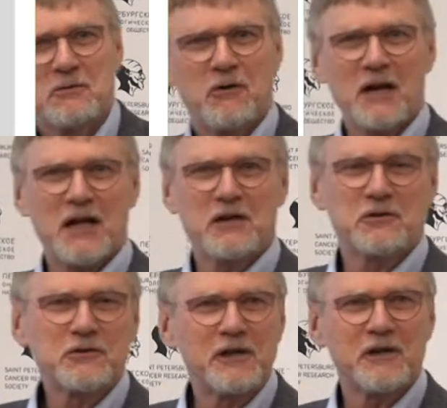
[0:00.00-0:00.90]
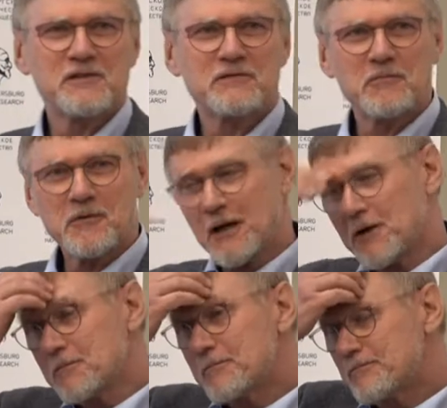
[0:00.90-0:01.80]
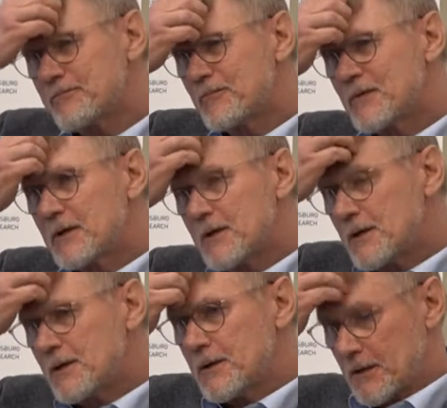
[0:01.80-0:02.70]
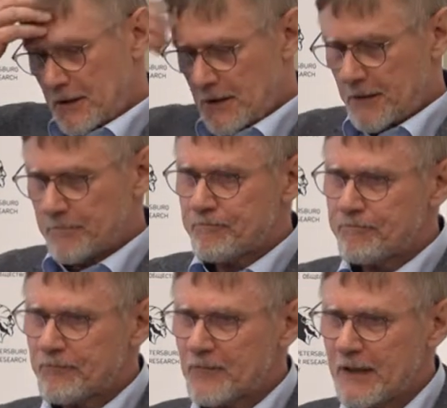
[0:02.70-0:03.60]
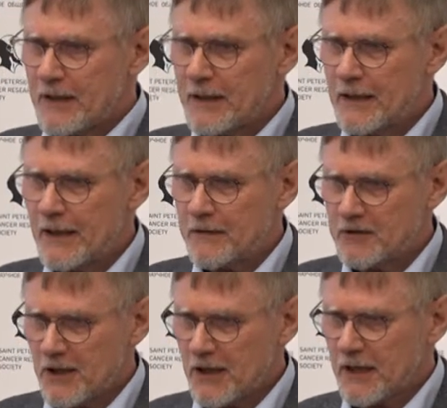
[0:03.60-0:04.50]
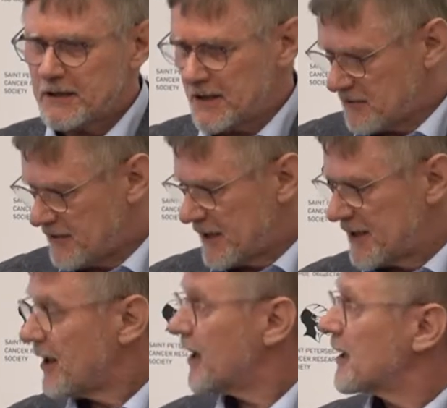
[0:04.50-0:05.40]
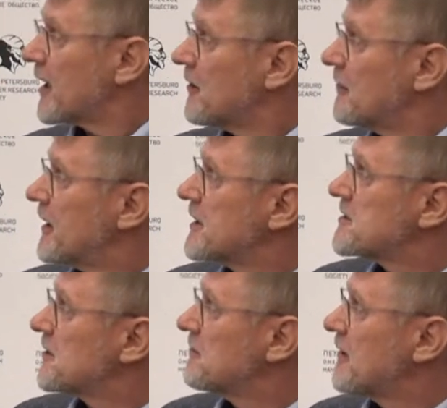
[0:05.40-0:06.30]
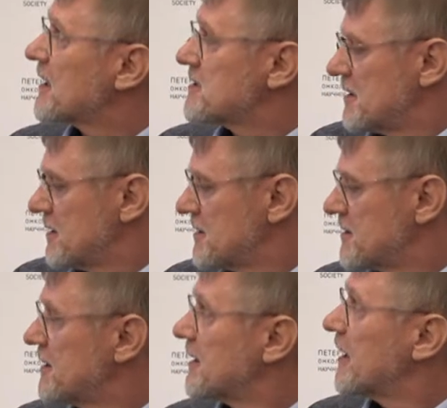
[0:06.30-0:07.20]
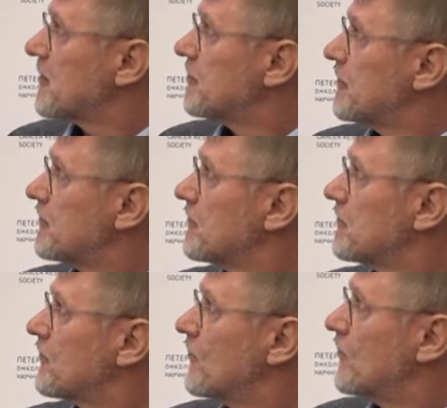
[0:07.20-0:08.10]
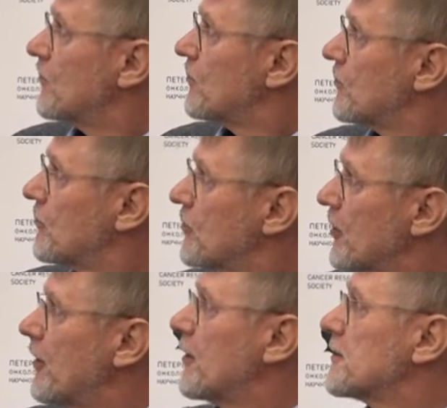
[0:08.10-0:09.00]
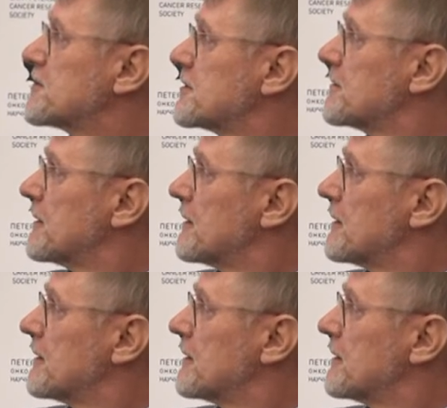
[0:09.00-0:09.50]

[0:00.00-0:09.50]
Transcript: 100 years from now. Uh, and uh, targeting very high coverage of vaccines in young girls,